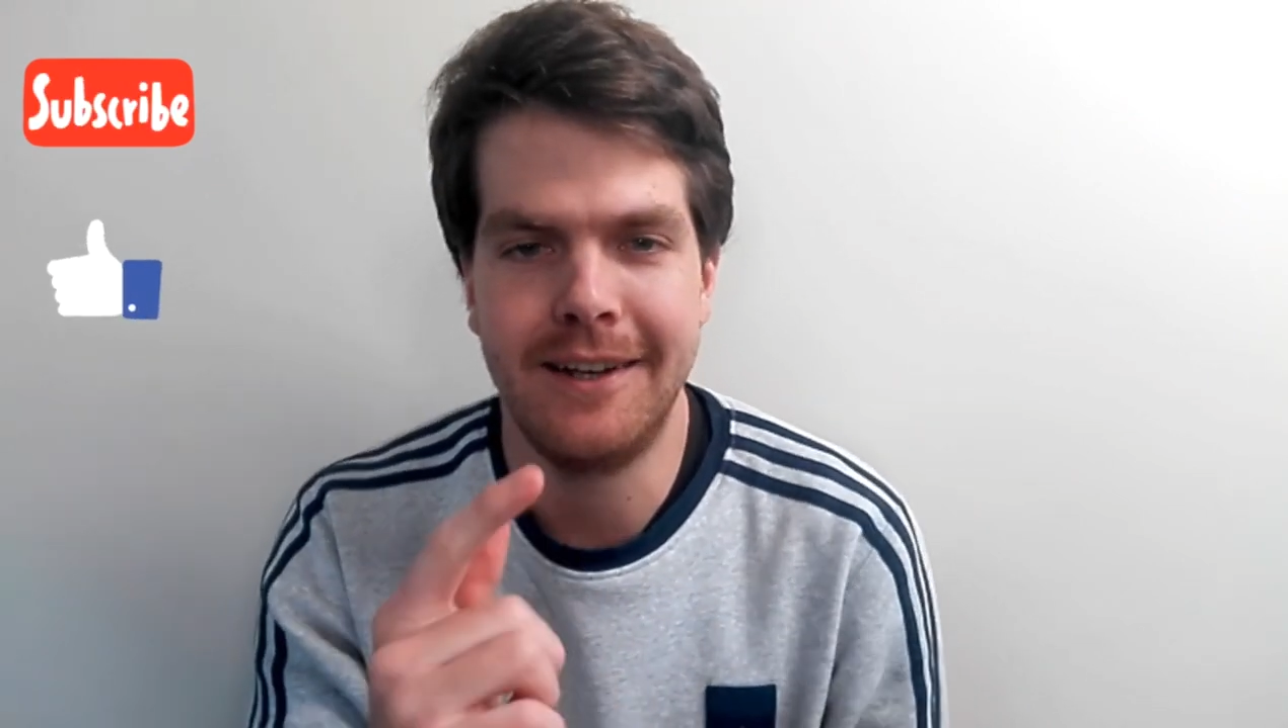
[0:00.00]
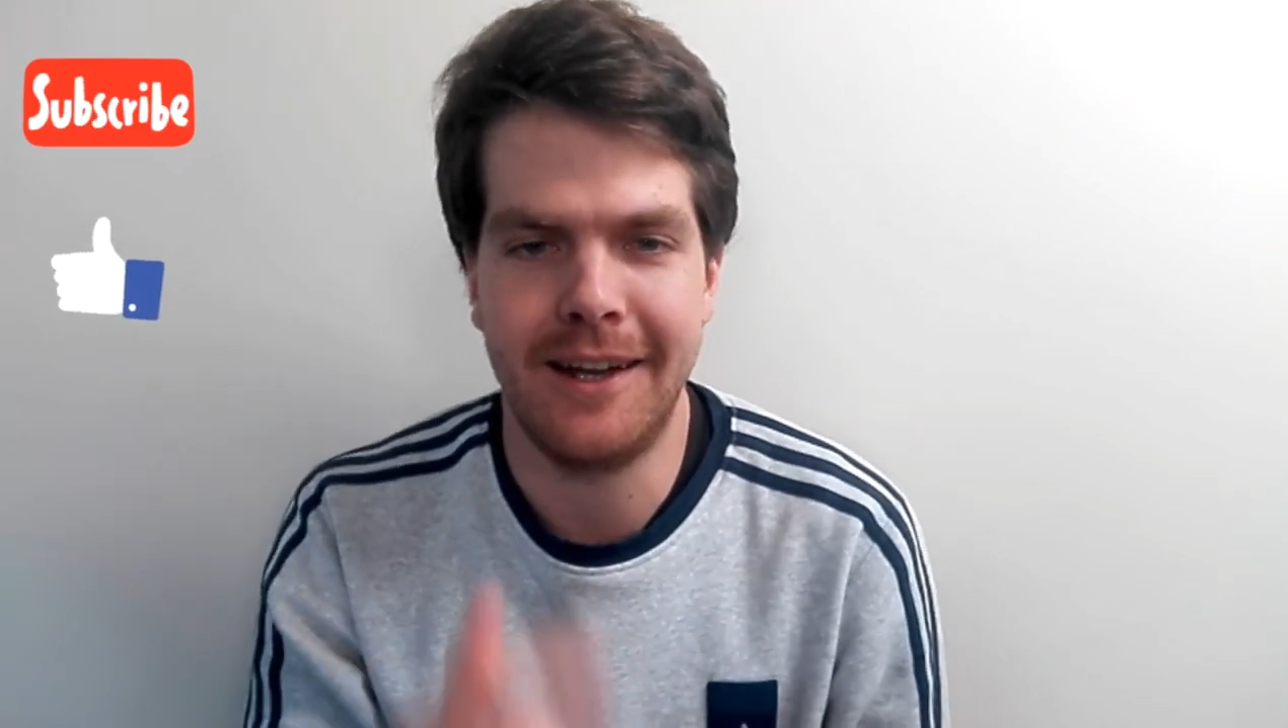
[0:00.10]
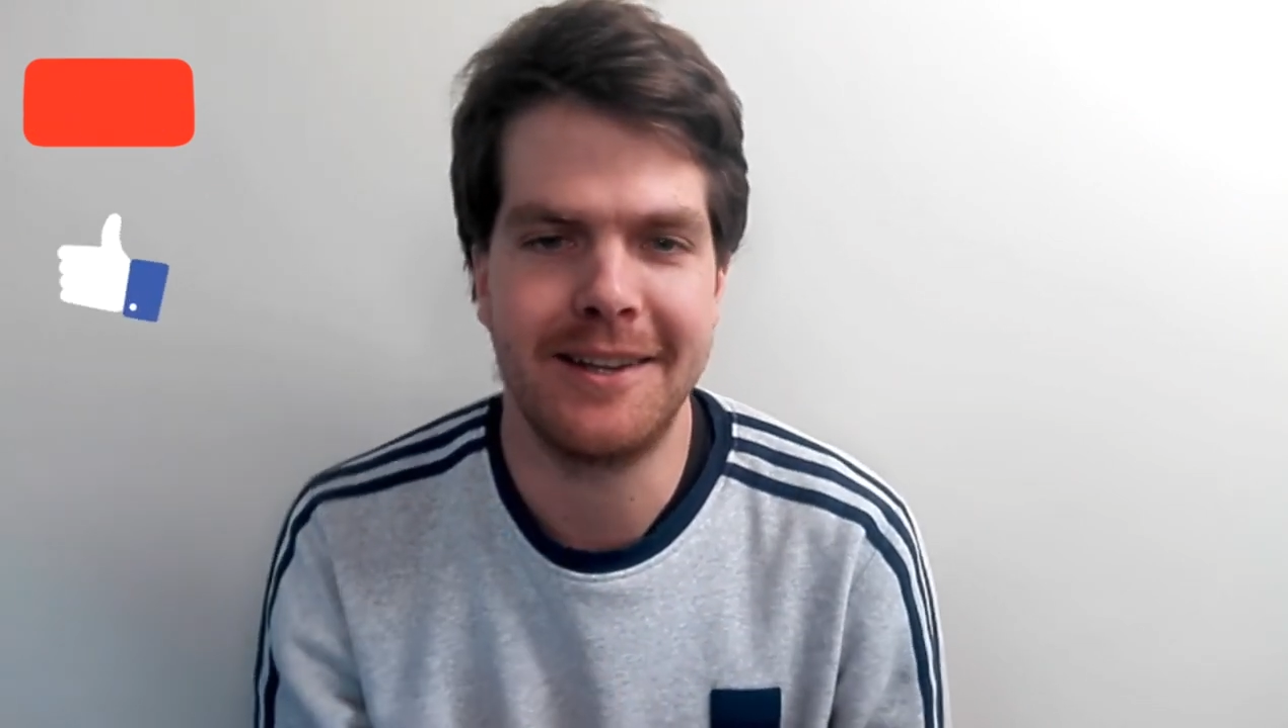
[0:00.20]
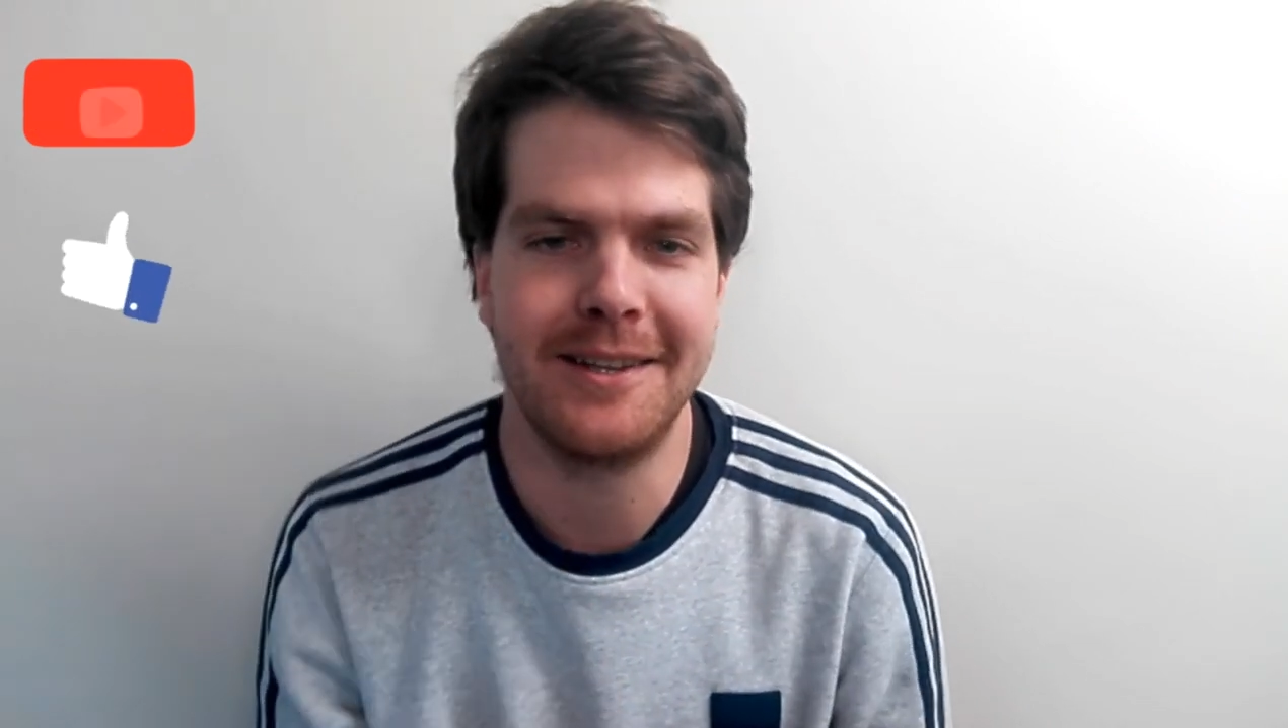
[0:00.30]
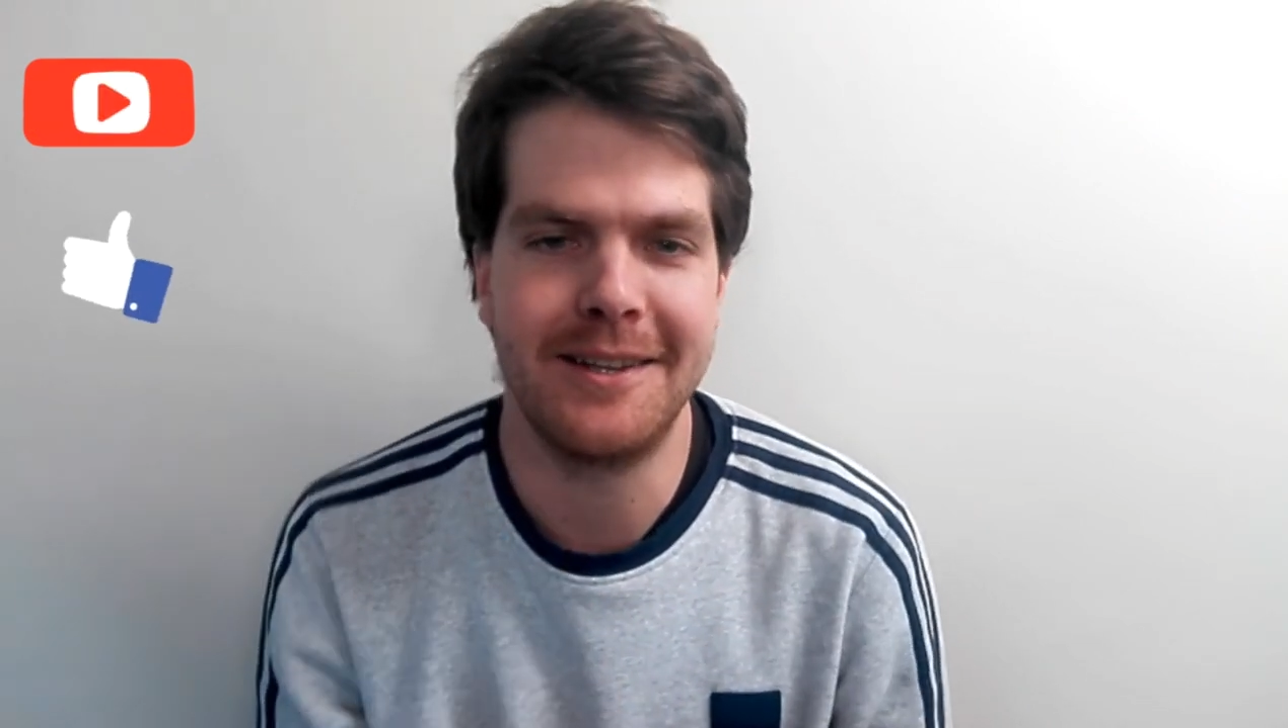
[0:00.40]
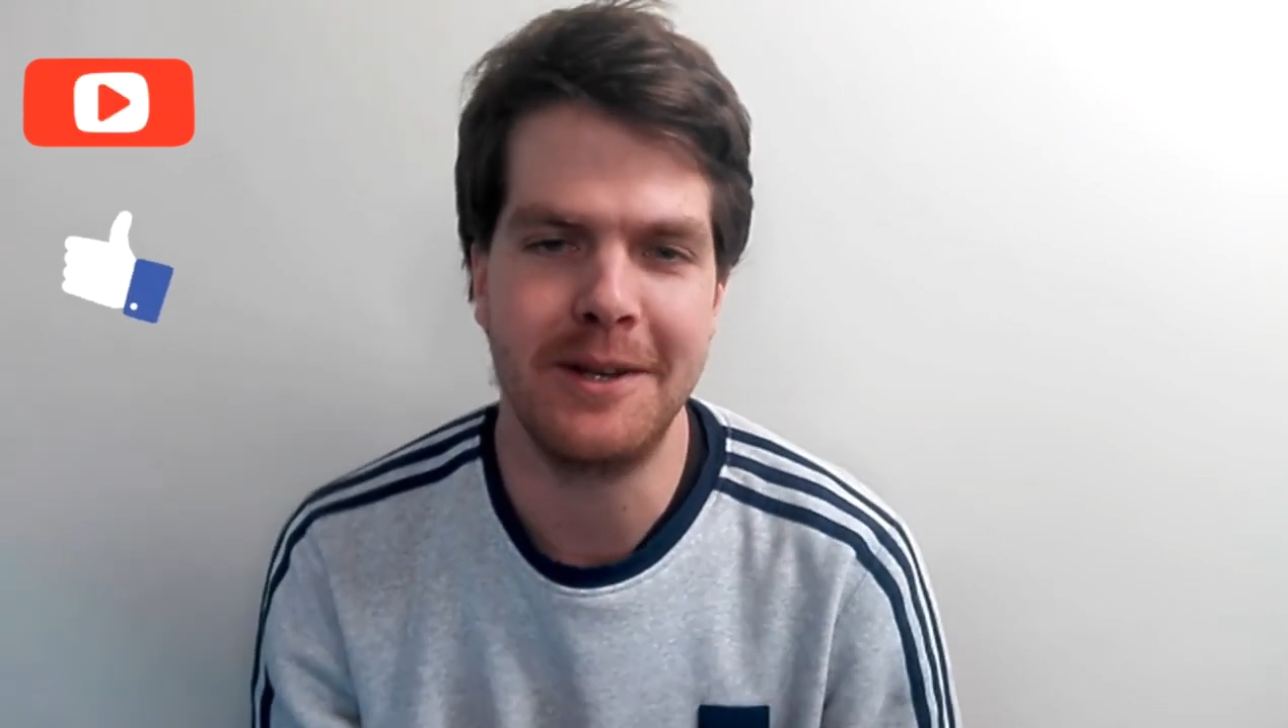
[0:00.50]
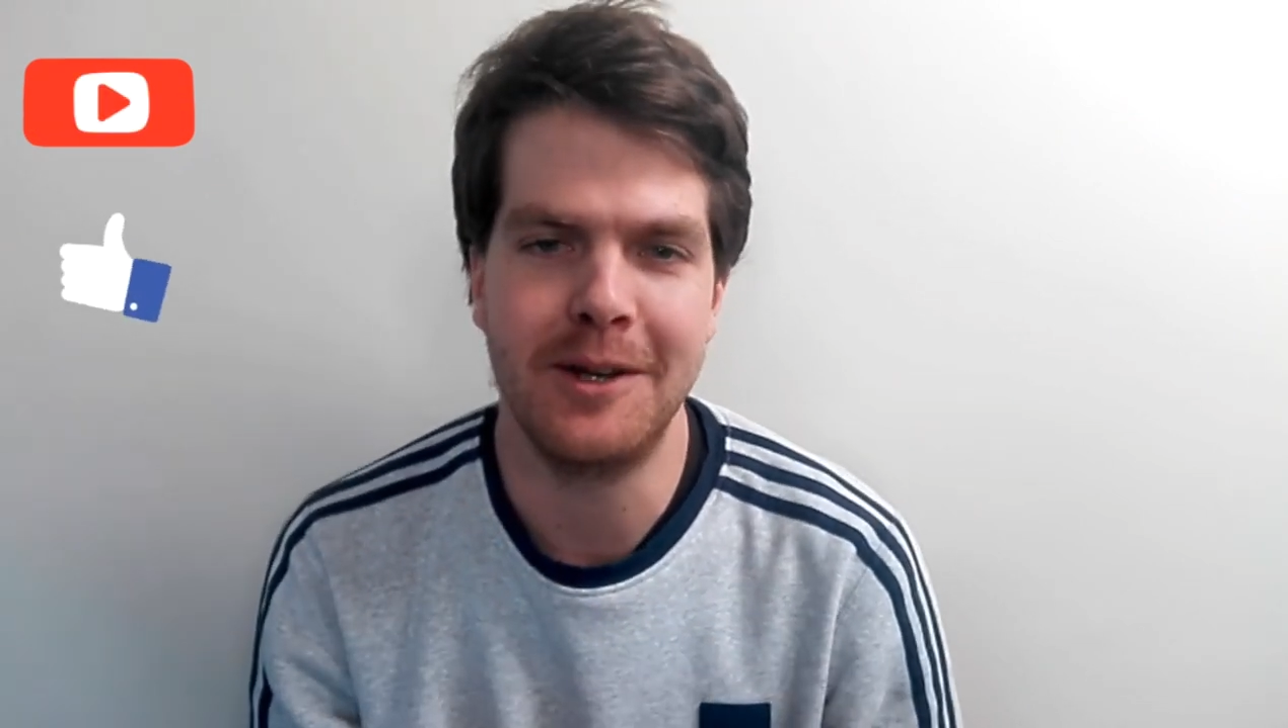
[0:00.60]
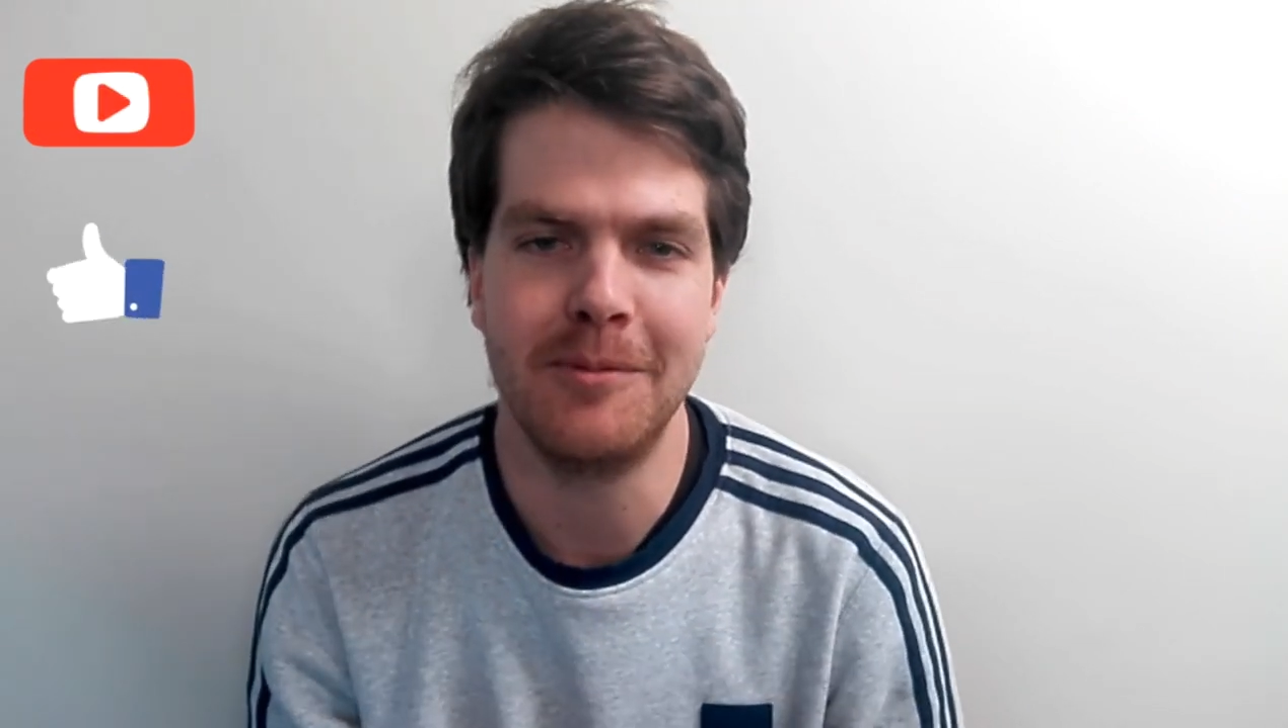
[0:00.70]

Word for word: like this video